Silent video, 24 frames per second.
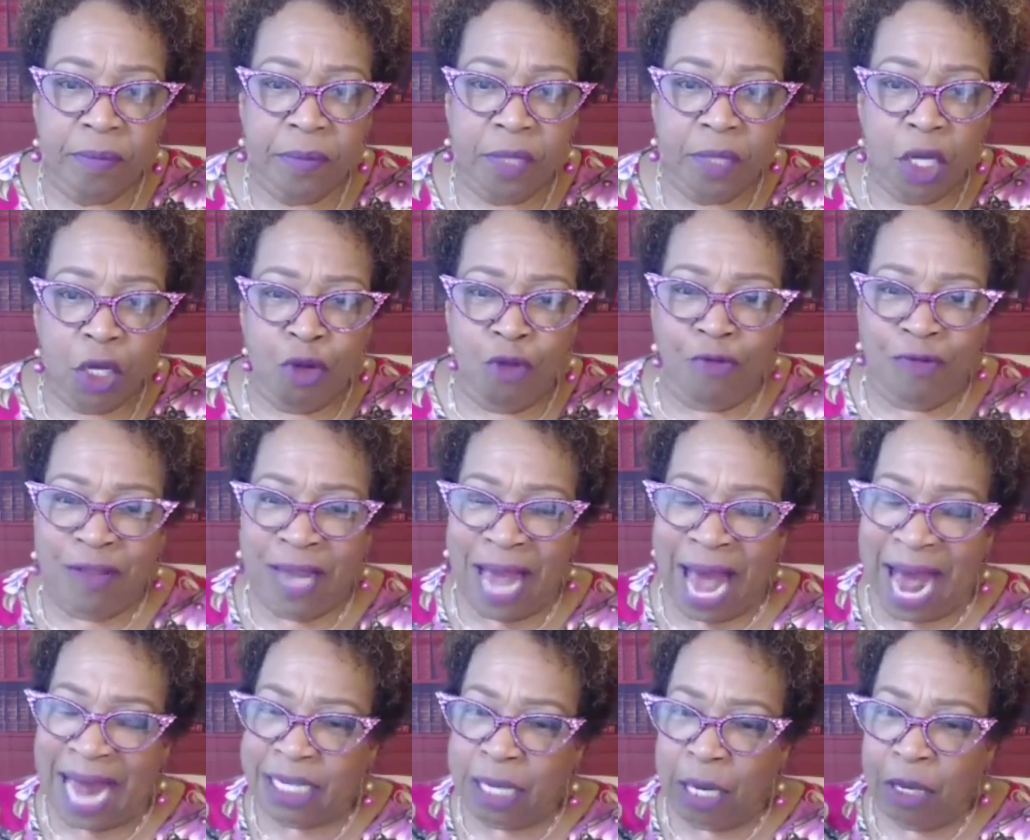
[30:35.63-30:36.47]
You've
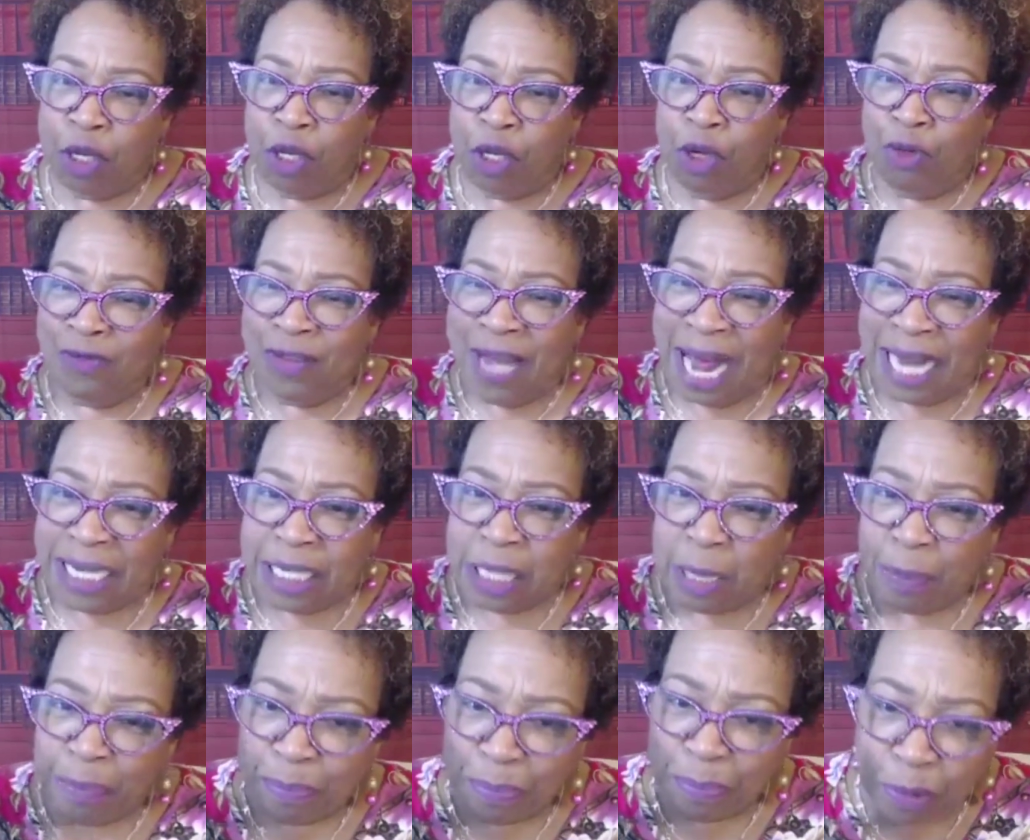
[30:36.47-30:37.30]
got
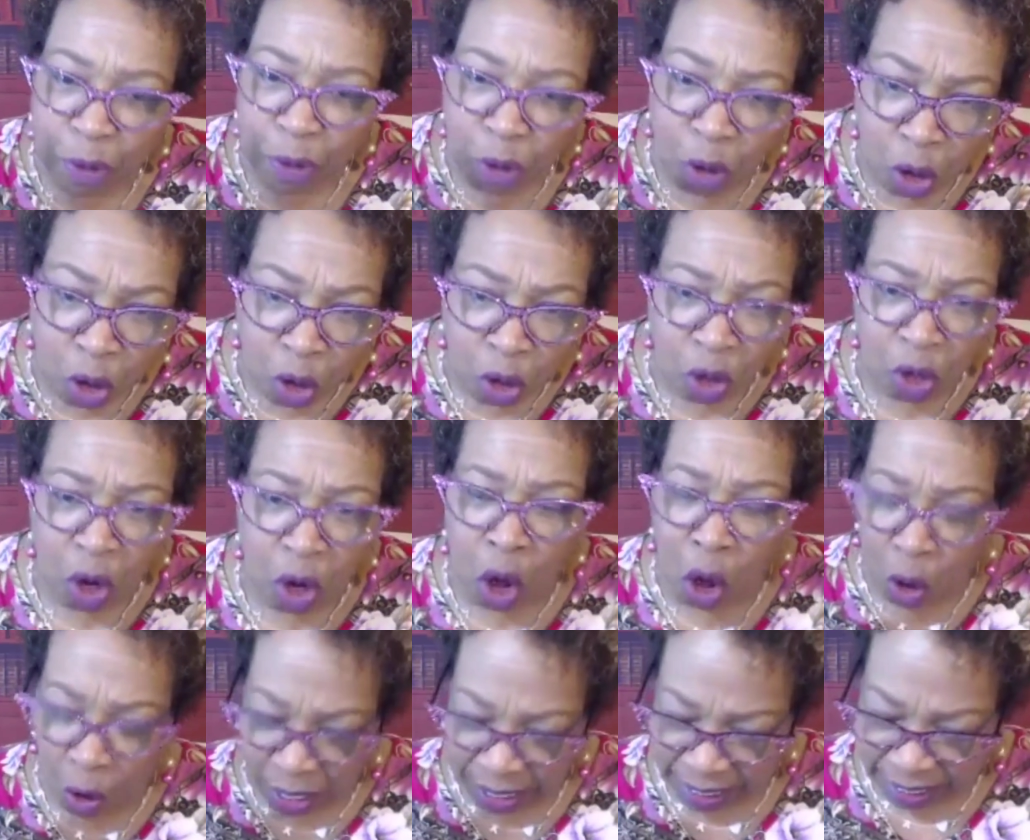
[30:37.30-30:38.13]
to pull
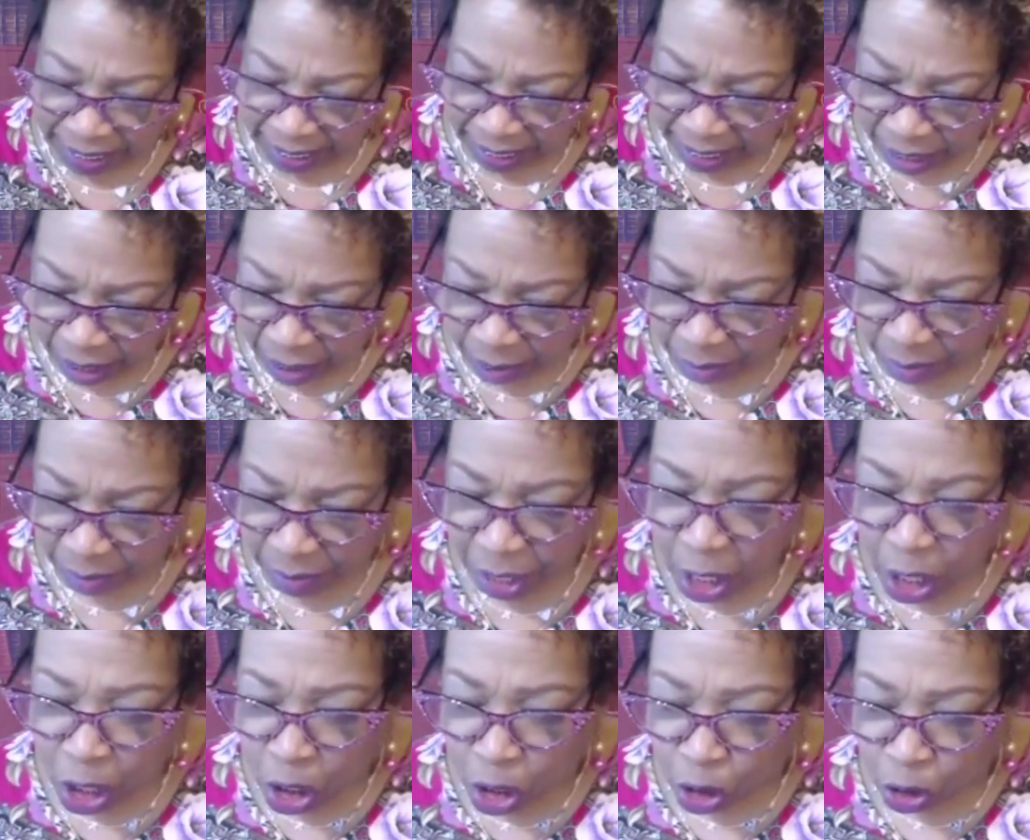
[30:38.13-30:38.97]
on him
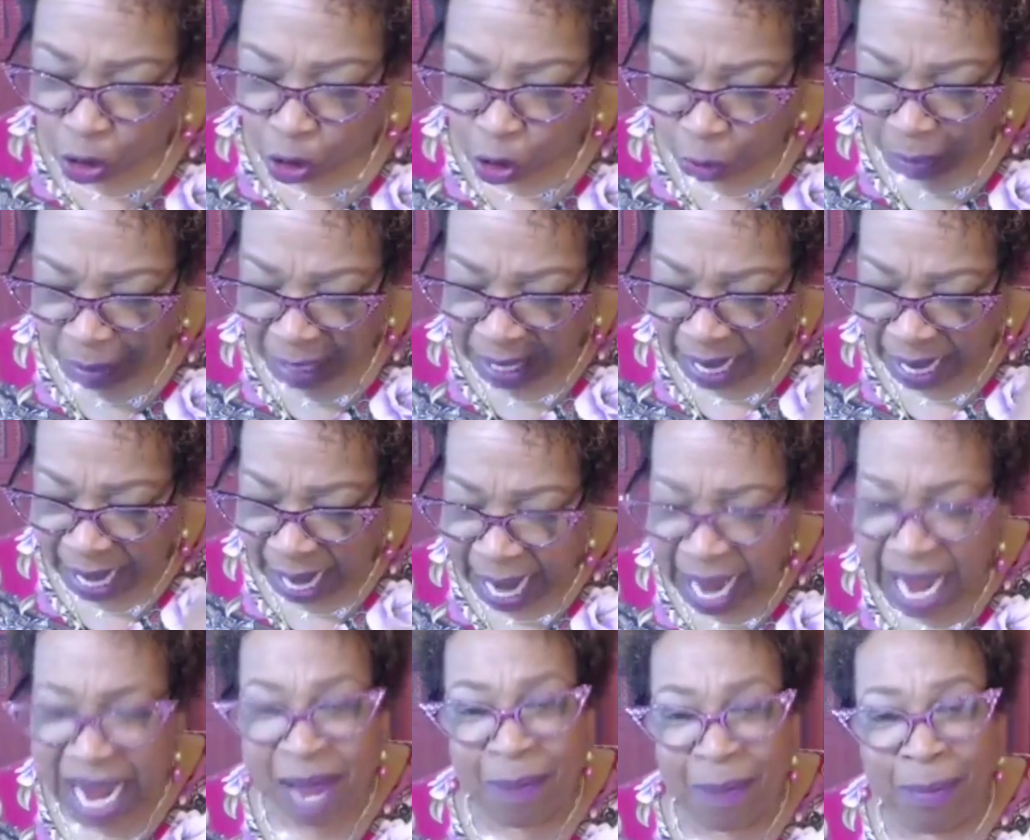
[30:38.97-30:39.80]
to be
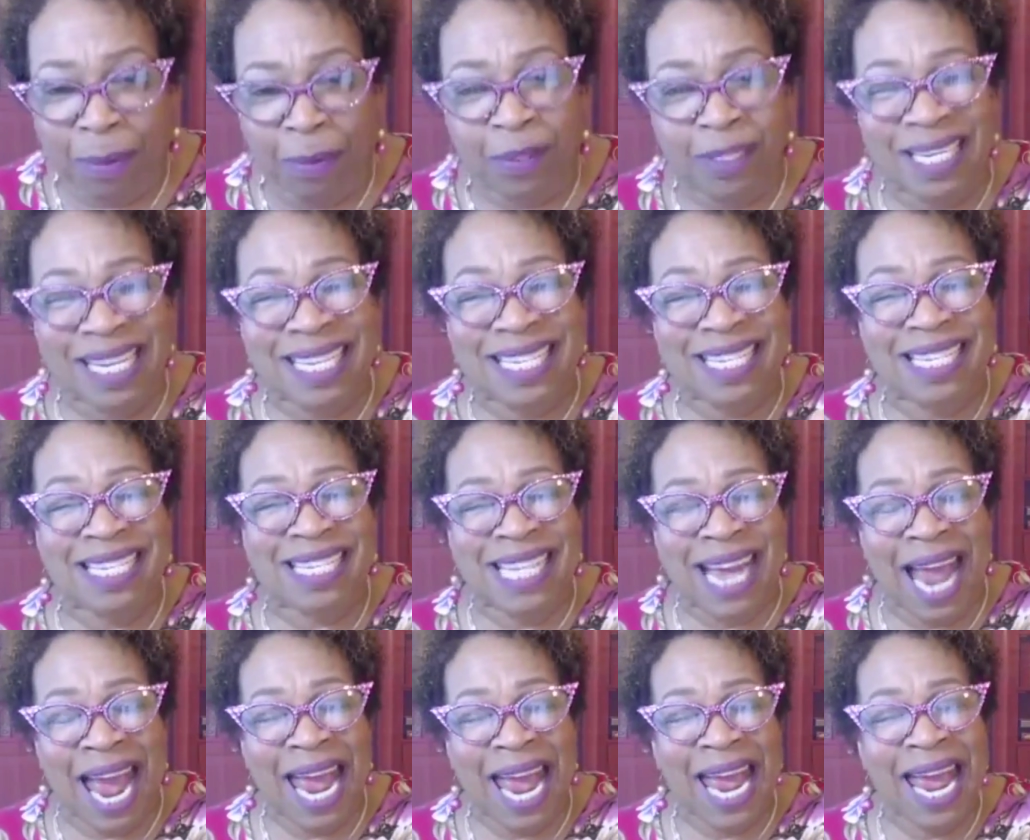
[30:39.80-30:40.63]
able to
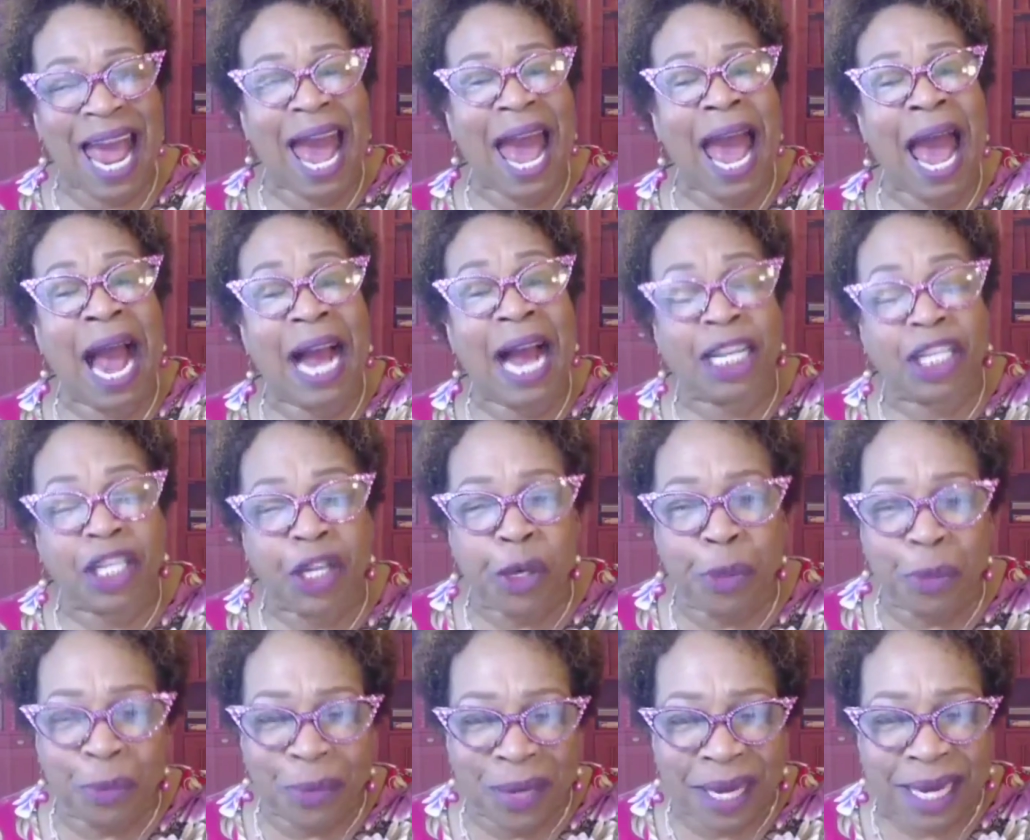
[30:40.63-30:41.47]
stay
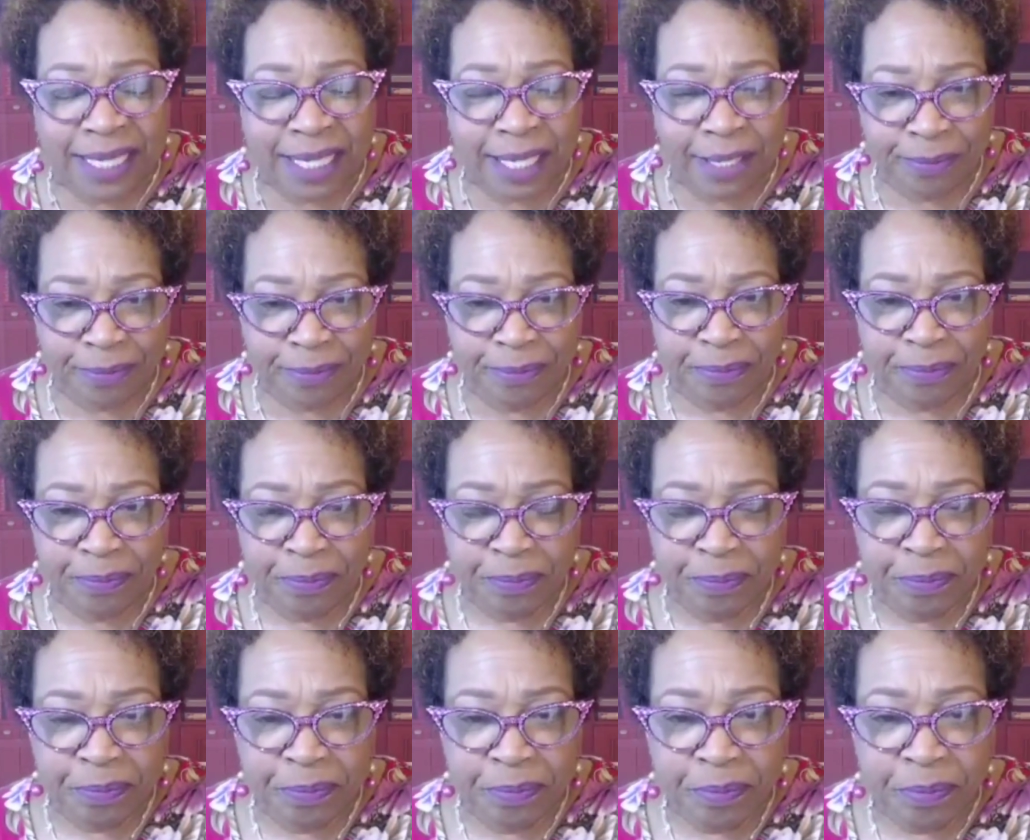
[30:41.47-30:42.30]
accurate.
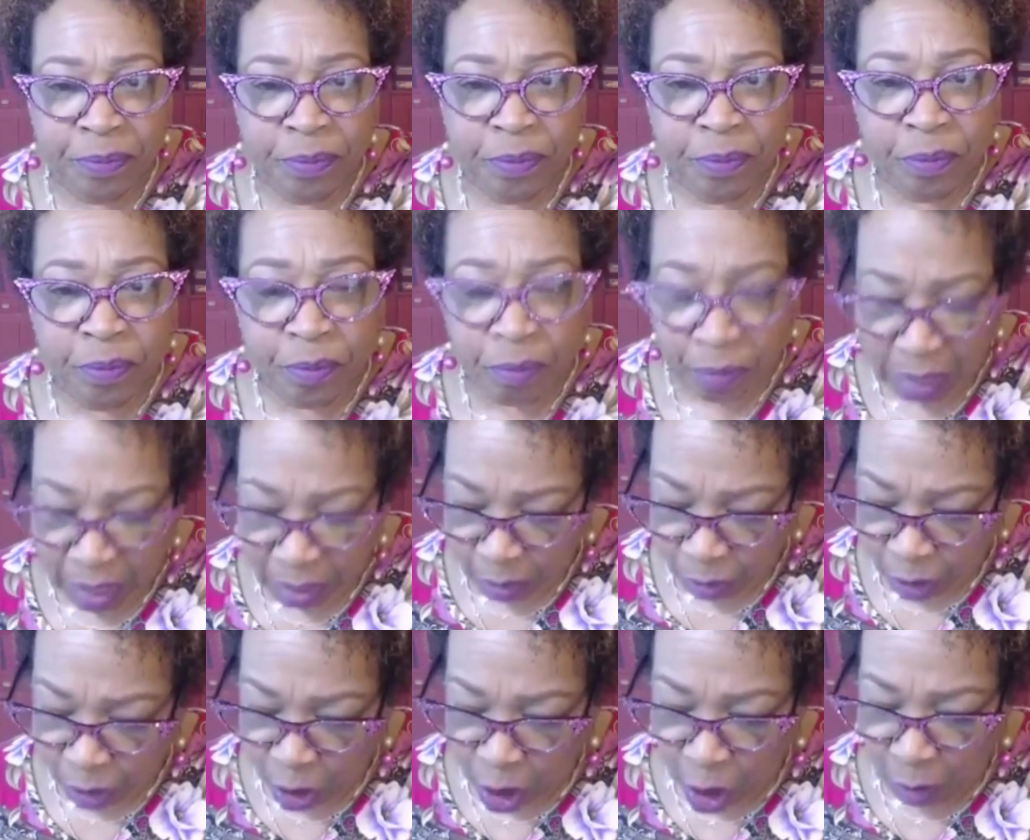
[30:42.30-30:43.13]

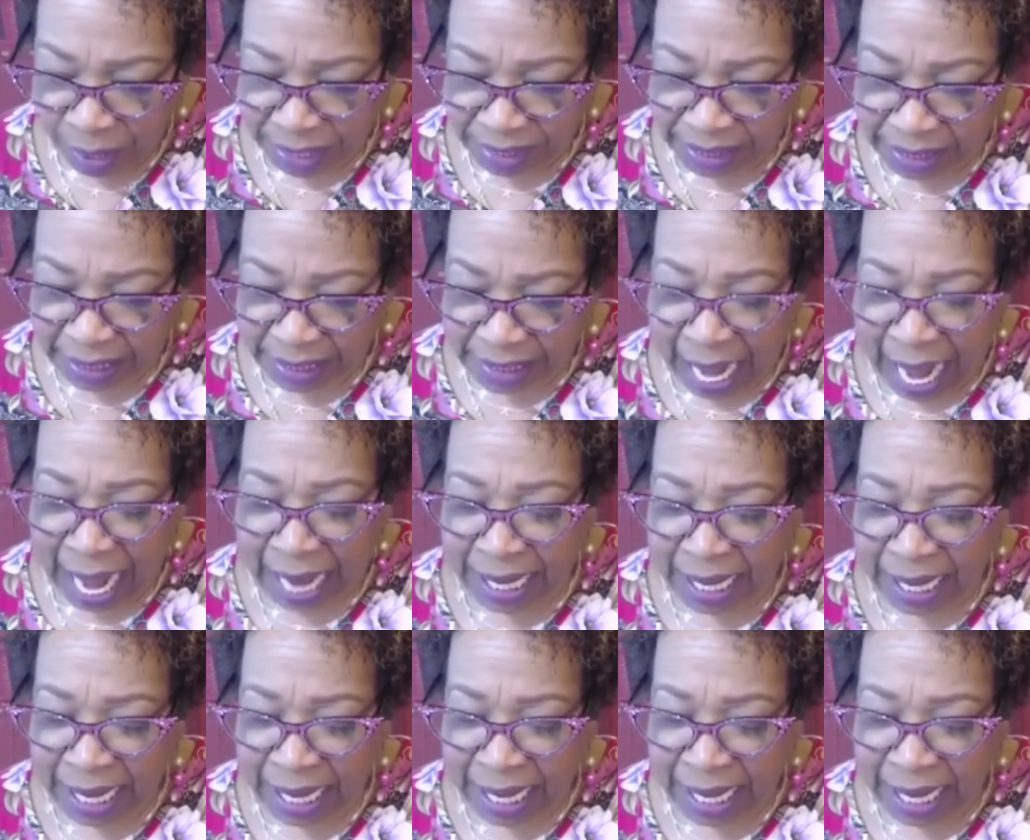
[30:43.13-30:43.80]
Glory to God.